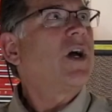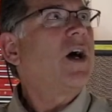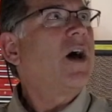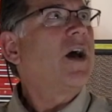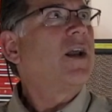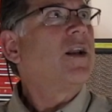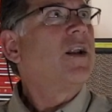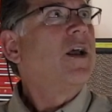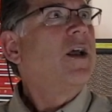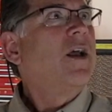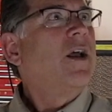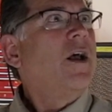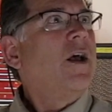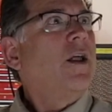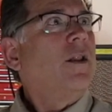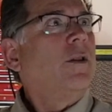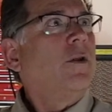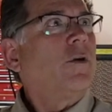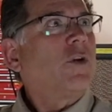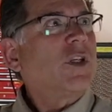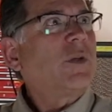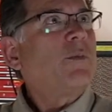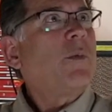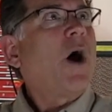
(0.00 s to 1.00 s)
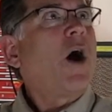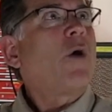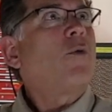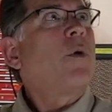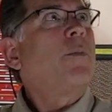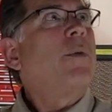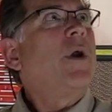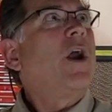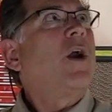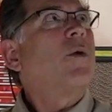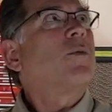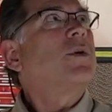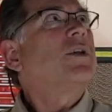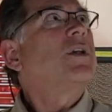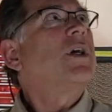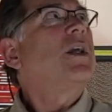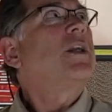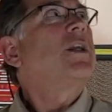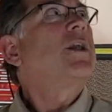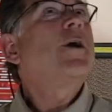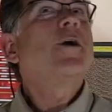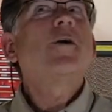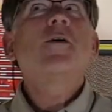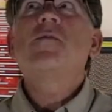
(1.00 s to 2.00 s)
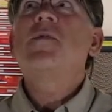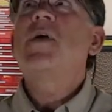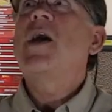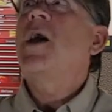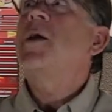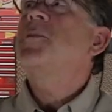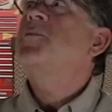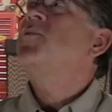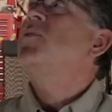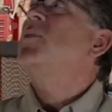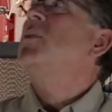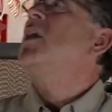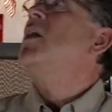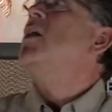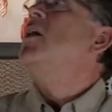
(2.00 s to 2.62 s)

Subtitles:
side. Little spot repair would take care of that.